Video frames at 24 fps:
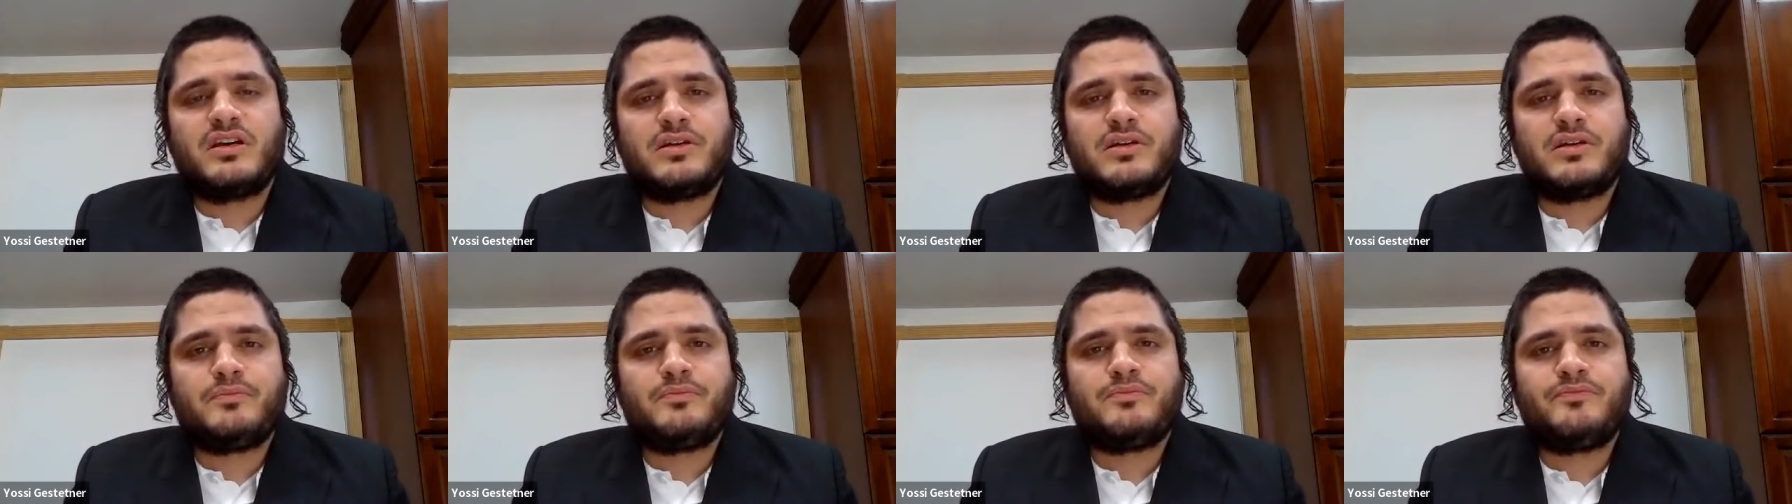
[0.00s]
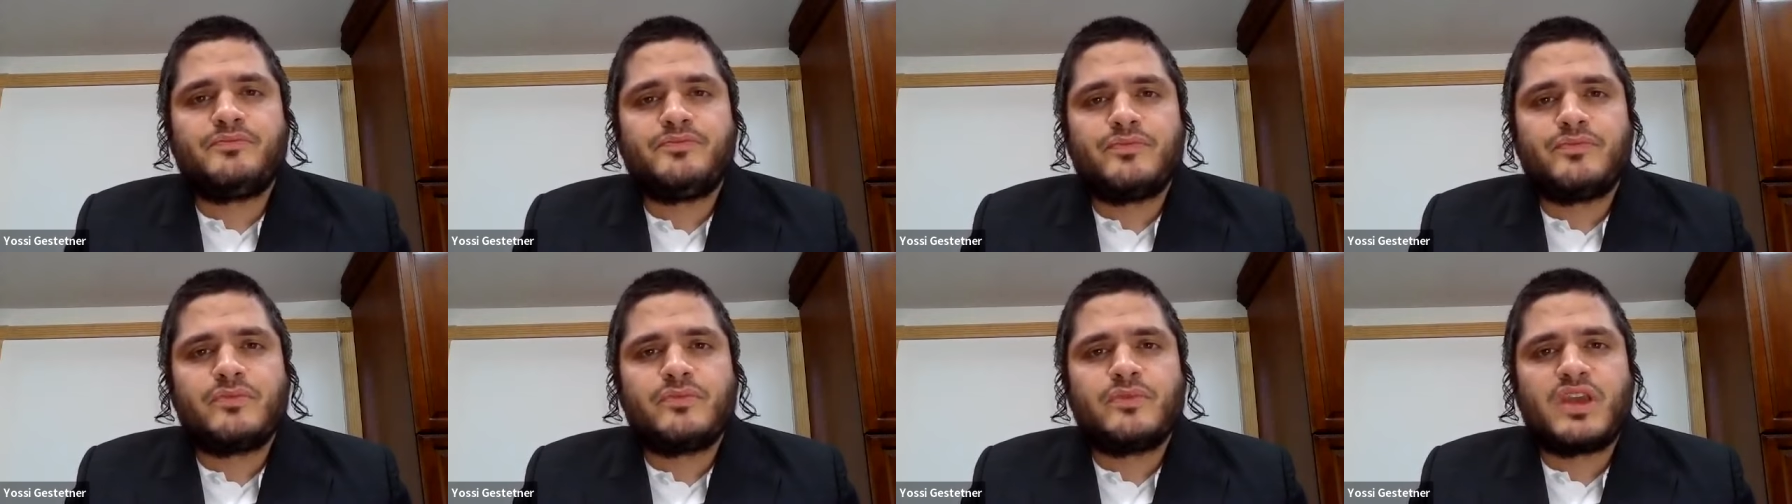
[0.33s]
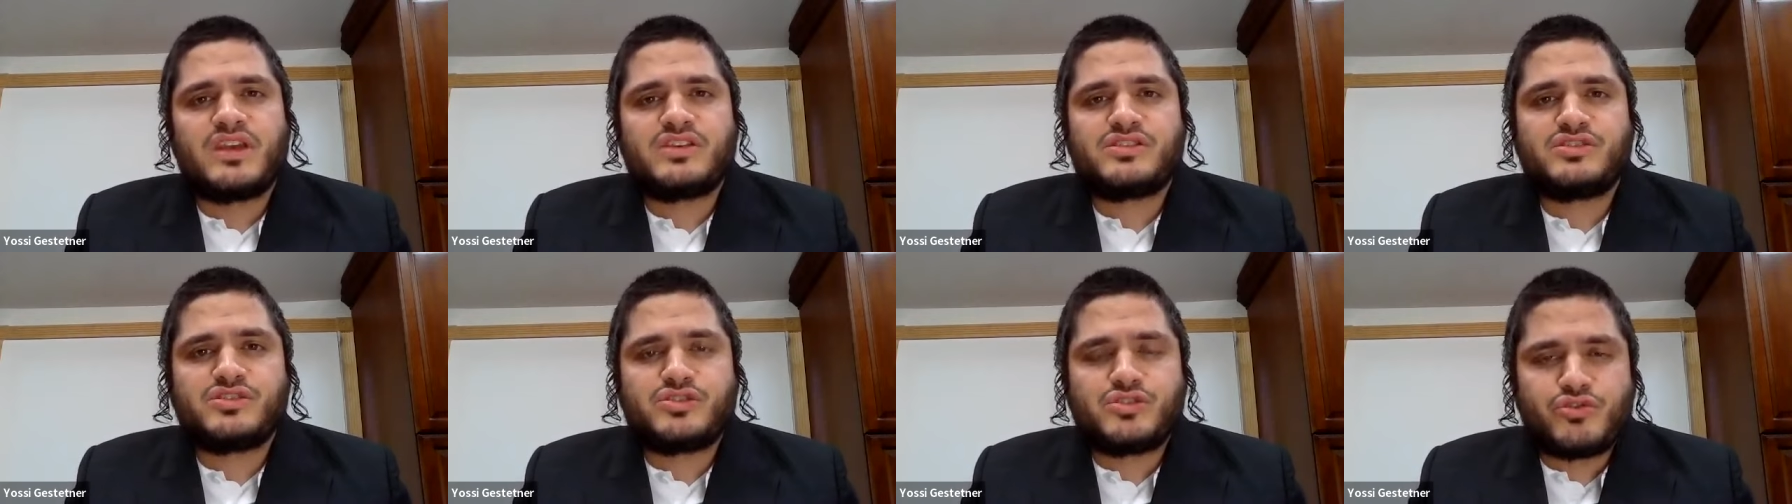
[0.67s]
a, um,
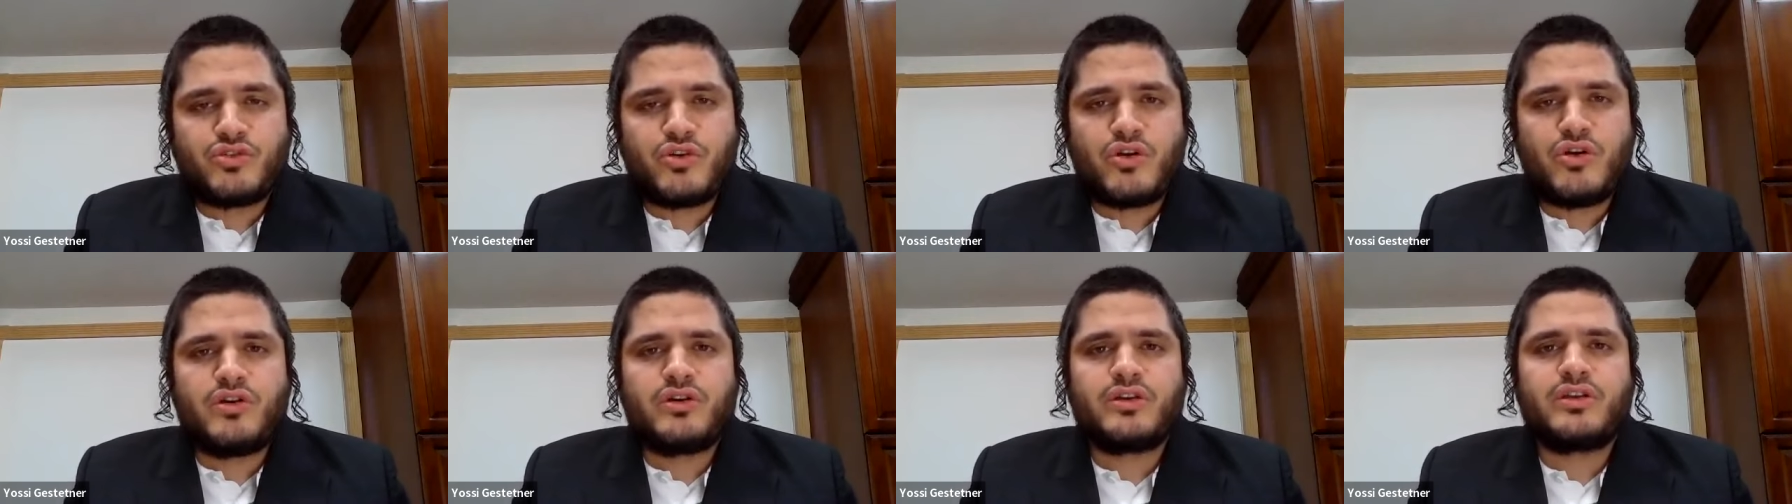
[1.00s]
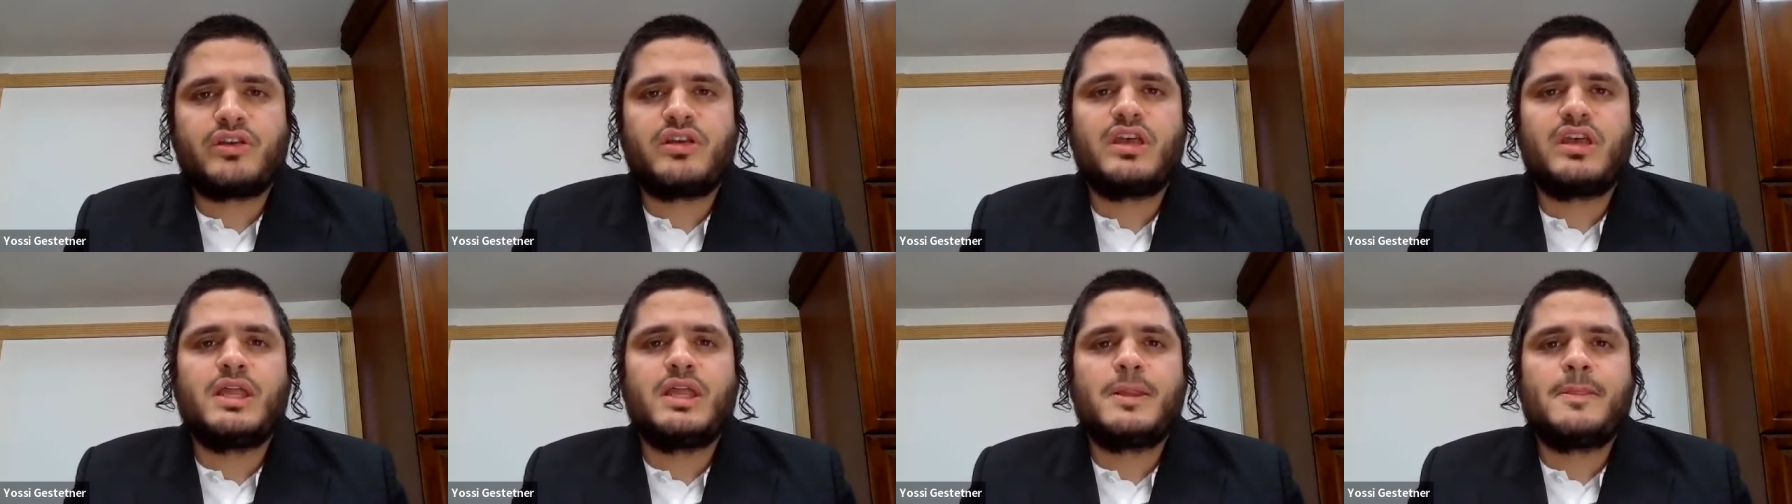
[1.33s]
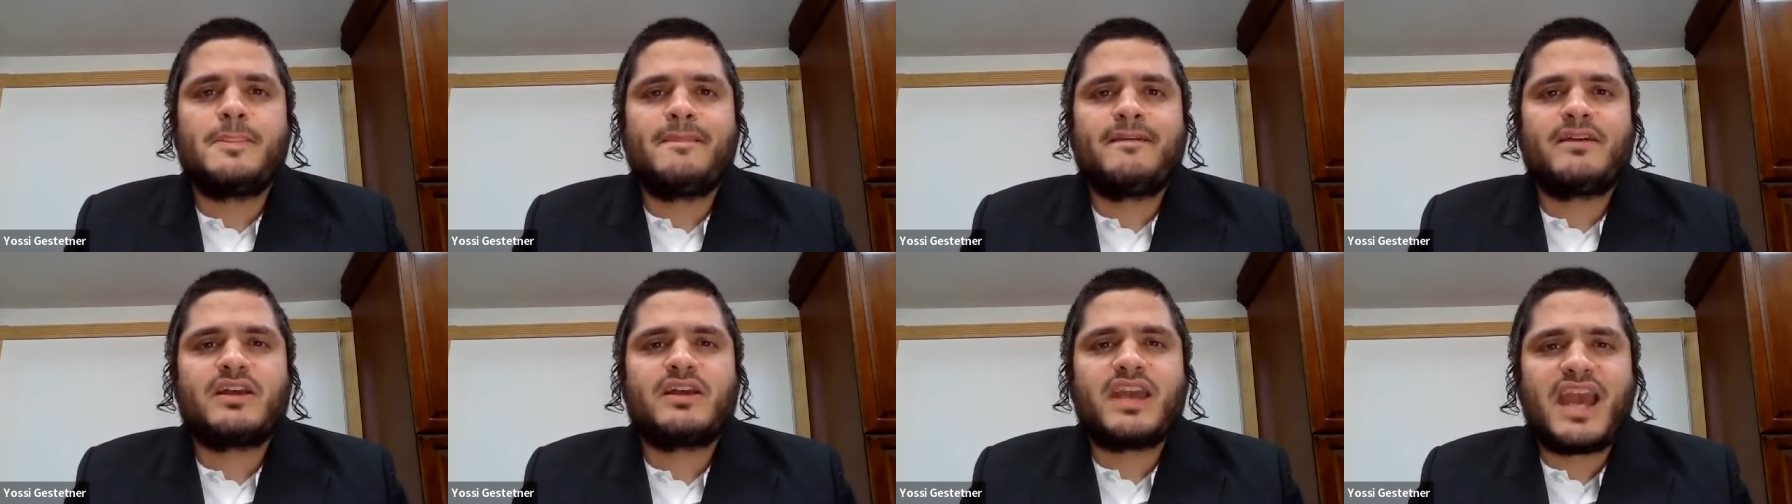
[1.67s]
a strong
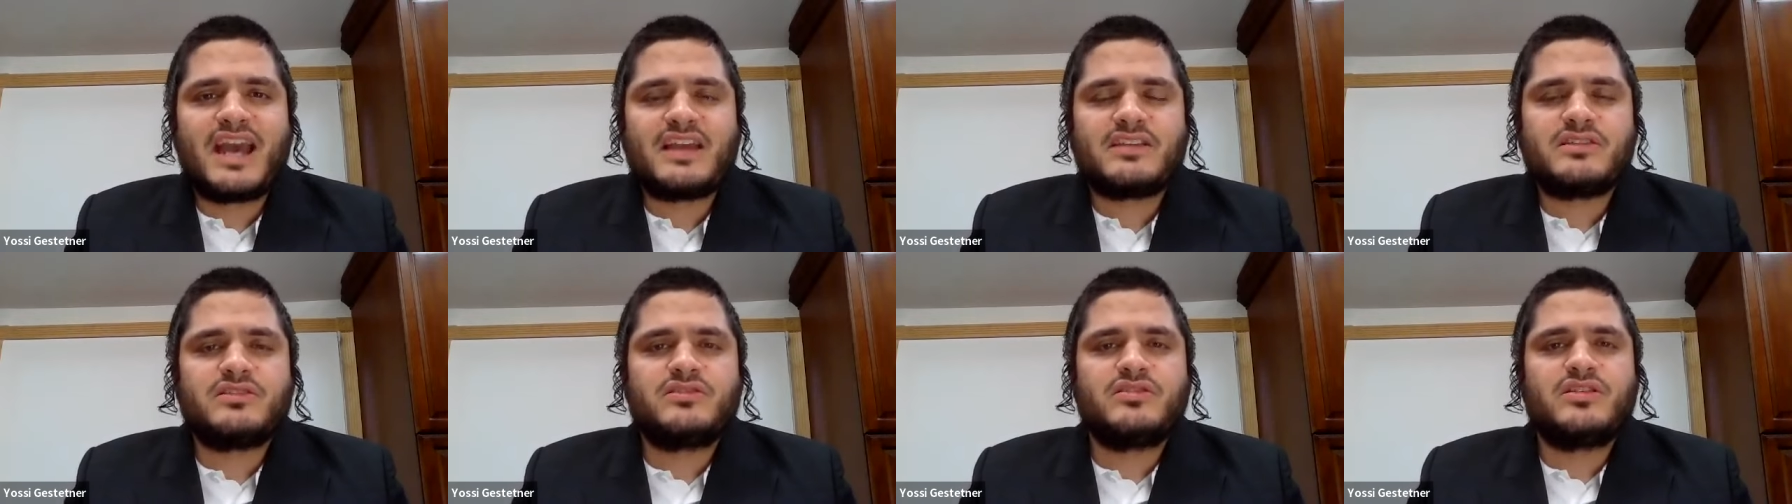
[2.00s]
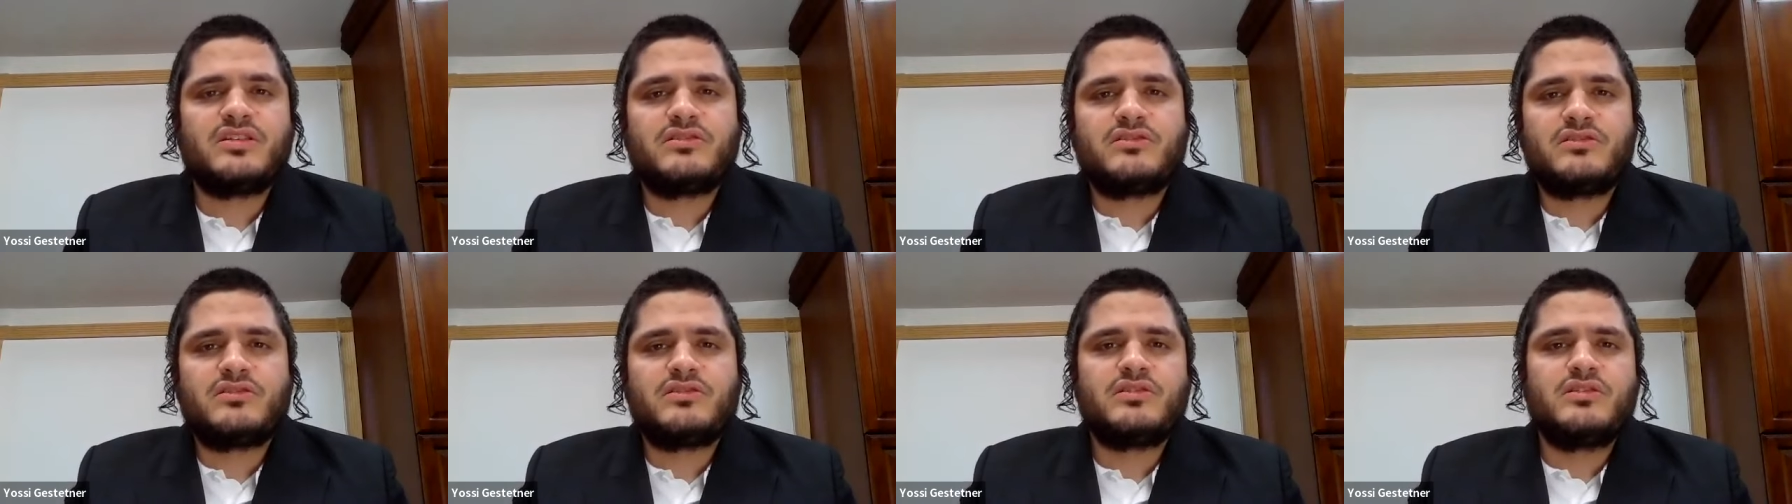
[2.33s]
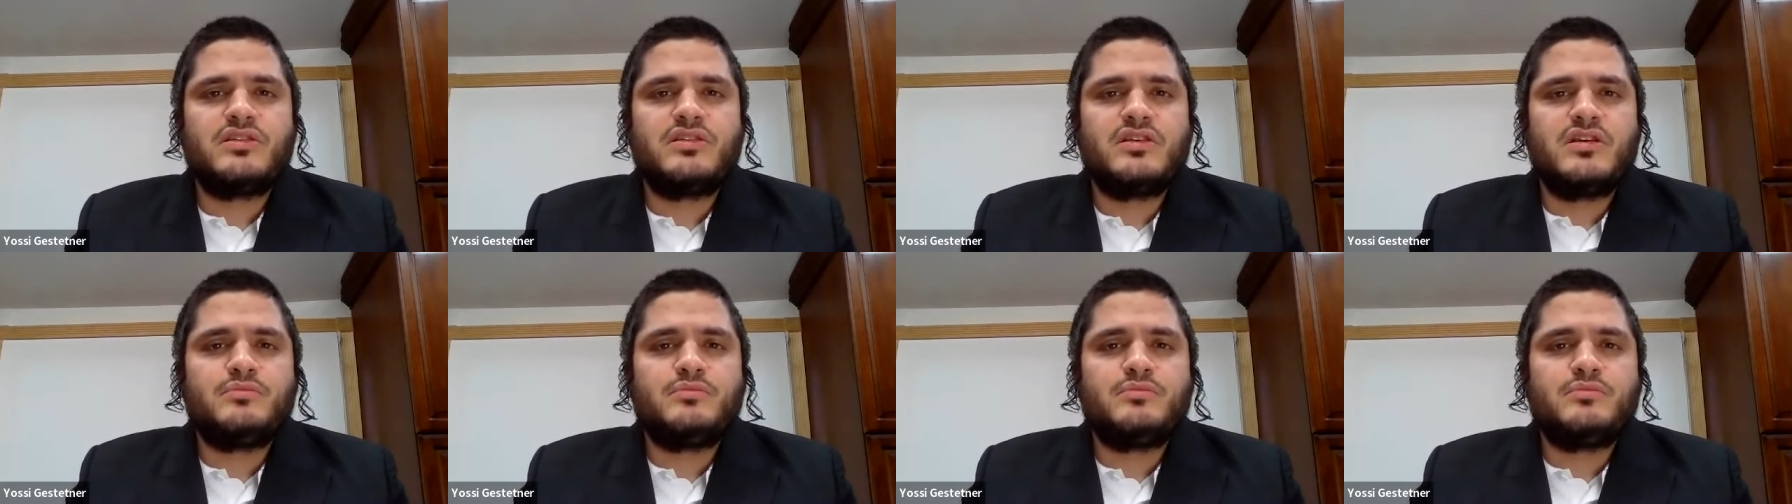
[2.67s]
candidate,